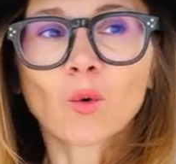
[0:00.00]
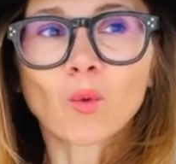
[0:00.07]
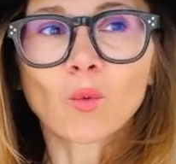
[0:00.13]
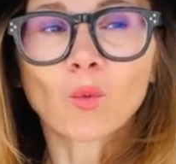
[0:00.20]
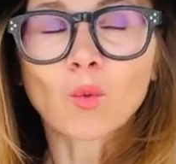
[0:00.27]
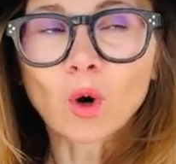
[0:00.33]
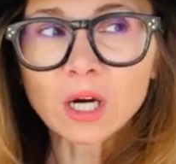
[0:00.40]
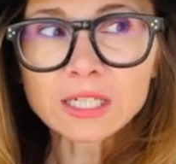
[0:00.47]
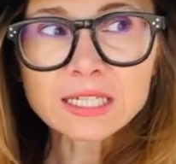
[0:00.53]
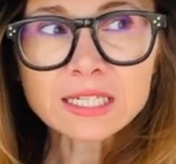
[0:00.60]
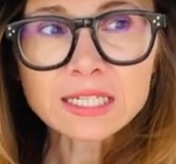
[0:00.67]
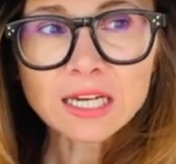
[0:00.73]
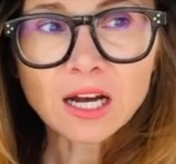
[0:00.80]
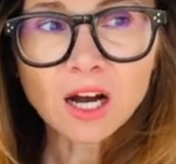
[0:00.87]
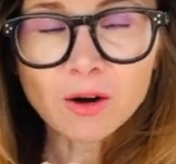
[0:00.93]

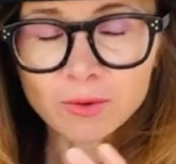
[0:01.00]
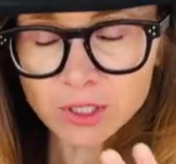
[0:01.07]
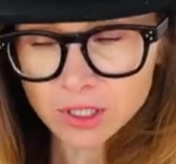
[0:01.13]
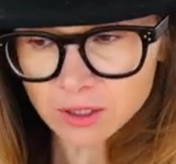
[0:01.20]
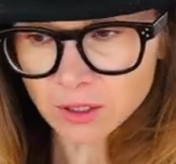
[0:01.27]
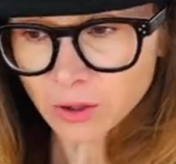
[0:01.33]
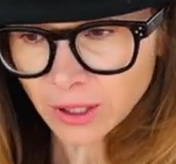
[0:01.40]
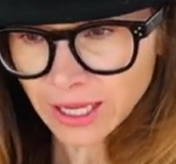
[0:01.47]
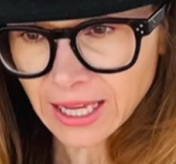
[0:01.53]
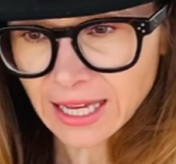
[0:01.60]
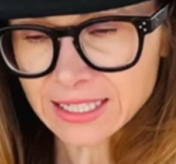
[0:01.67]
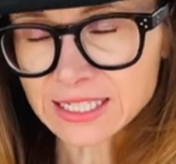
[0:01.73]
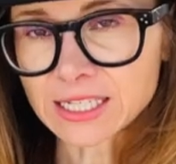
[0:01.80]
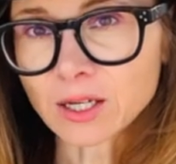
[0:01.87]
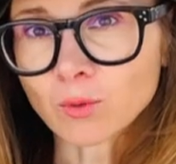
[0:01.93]
what are we looking
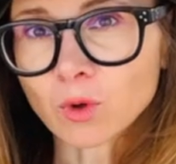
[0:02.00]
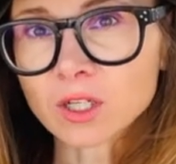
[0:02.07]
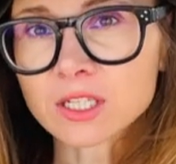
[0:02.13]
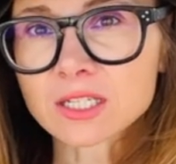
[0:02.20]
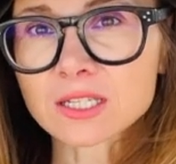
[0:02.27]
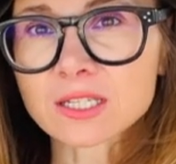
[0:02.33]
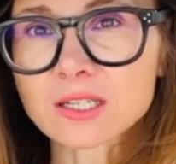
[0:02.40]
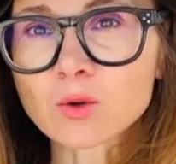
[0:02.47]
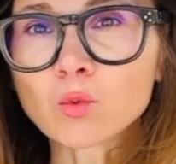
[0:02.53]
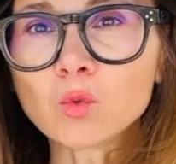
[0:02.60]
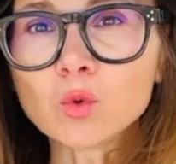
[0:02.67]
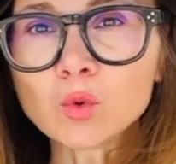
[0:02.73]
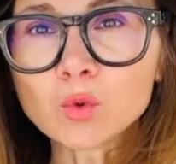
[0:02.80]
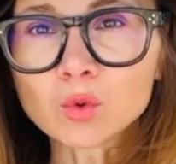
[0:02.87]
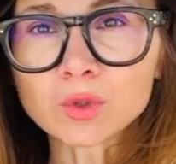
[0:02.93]
at here? What's the
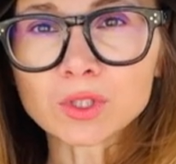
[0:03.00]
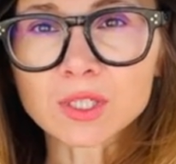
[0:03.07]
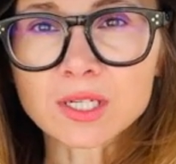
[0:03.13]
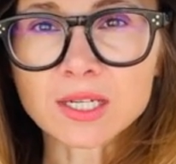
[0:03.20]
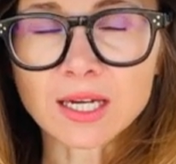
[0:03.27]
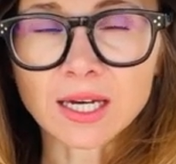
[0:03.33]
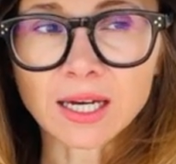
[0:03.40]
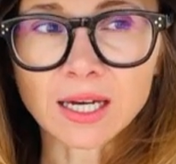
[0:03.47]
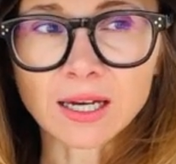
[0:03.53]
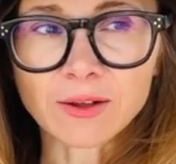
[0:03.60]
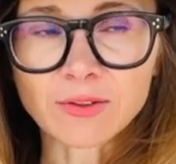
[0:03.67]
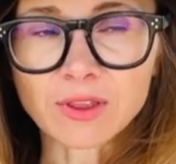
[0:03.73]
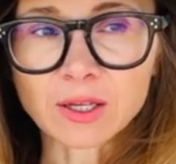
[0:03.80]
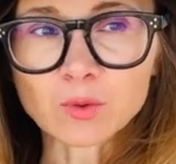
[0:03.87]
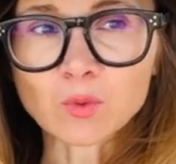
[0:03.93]
wound
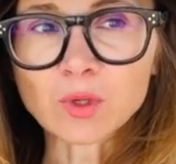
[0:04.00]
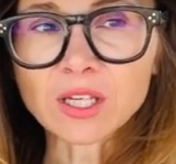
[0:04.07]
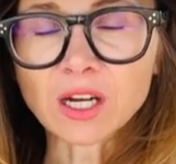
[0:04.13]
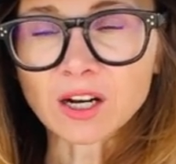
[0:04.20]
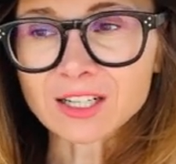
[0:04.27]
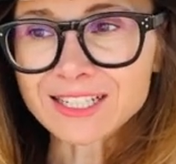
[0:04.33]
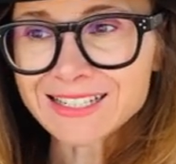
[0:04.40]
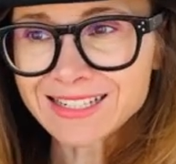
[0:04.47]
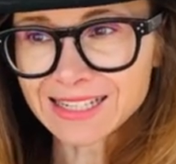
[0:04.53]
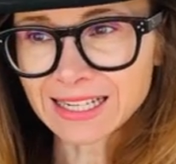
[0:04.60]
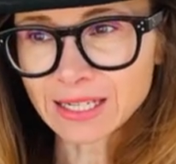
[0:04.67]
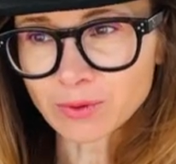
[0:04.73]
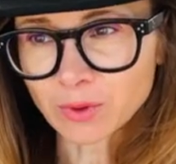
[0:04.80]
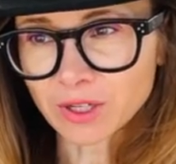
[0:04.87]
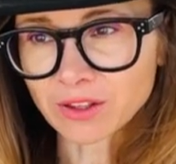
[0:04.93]
that we are
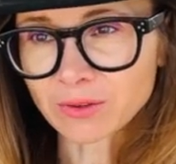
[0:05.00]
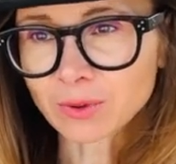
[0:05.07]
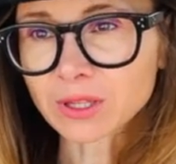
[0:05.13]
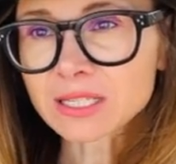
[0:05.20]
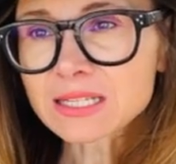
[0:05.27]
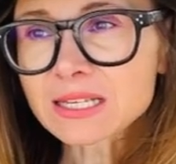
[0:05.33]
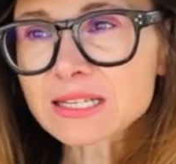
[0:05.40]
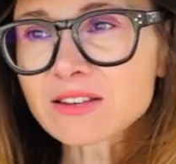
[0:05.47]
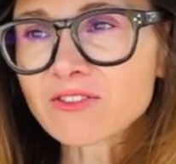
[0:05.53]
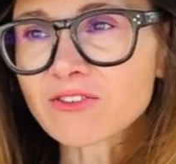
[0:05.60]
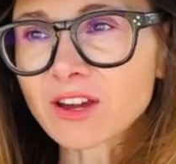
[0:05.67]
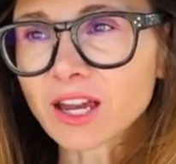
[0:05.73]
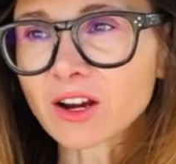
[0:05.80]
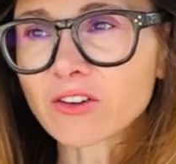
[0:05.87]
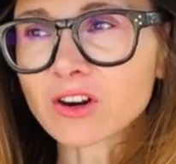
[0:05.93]
dealing with? Well, this is a
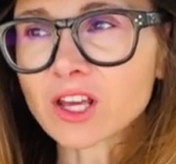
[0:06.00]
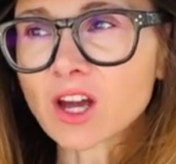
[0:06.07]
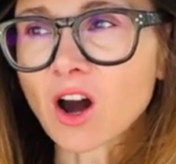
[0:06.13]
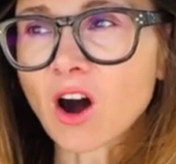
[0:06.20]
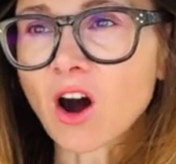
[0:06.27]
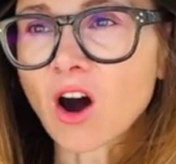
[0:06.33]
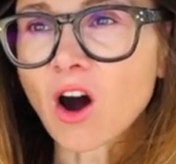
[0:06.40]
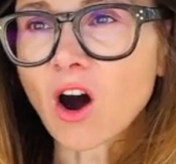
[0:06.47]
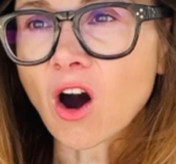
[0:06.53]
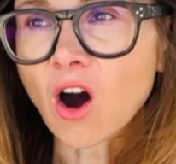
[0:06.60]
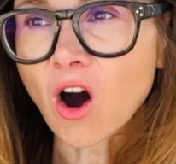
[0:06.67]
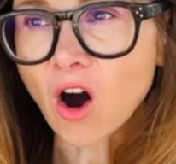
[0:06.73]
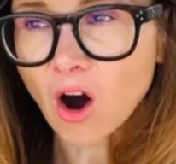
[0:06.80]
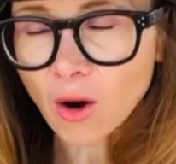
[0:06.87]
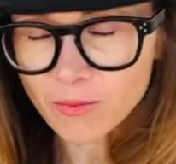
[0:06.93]
very
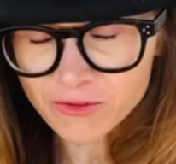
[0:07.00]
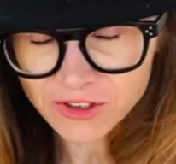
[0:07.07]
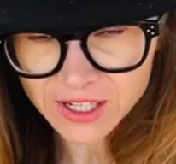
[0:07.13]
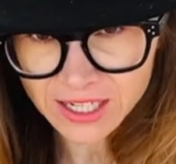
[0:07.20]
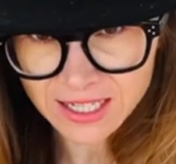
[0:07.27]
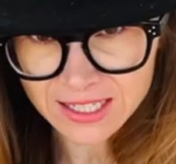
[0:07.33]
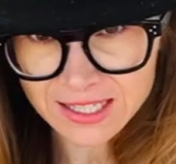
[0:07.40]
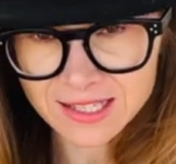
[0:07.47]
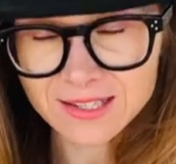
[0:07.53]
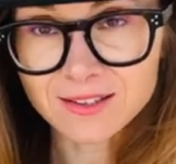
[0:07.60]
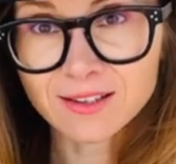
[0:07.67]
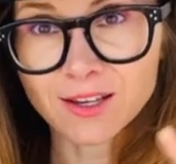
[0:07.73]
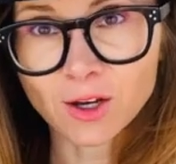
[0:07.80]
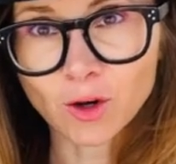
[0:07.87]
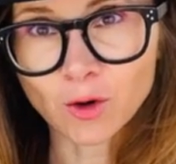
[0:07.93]

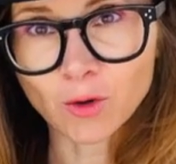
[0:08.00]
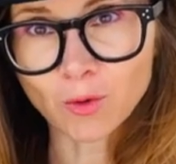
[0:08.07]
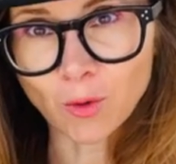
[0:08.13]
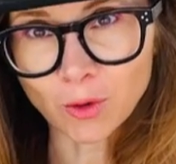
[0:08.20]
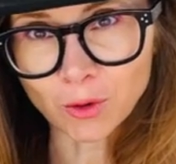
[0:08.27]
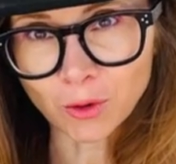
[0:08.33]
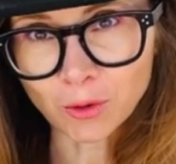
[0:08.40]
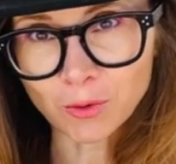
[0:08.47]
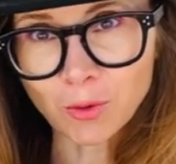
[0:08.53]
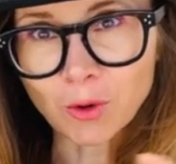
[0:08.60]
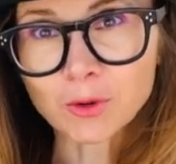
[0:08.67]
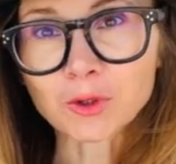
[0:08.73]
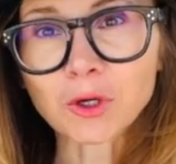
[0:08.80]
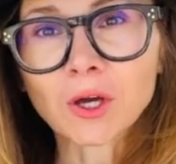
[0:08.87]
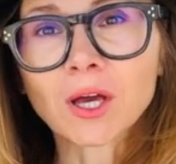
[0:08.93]
obvious, quote
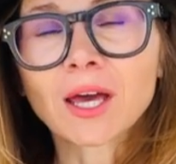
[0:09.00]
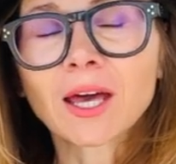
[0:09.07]
unquote,